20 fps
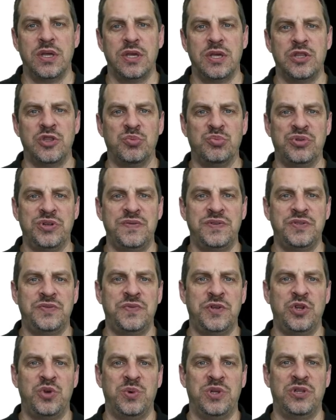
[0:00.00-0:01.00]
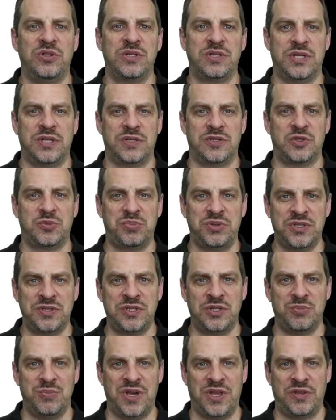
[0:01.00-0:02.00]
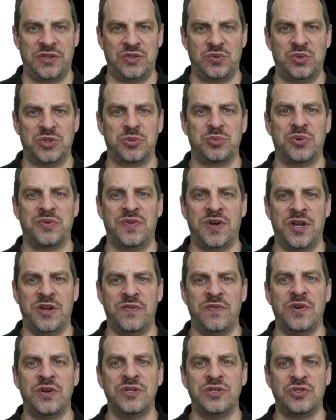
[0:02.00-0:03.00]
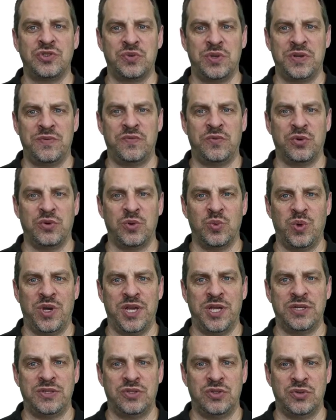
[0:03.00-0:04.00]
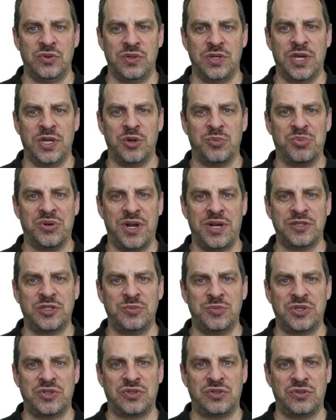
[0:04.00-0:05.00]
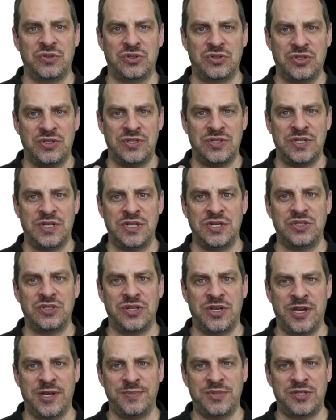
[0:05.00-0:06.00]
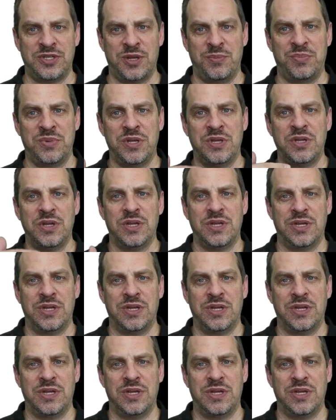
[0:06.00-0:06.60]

In the previous video, we looked at explicit methods, which provide a very straightforward way to get approximate solutions at each time step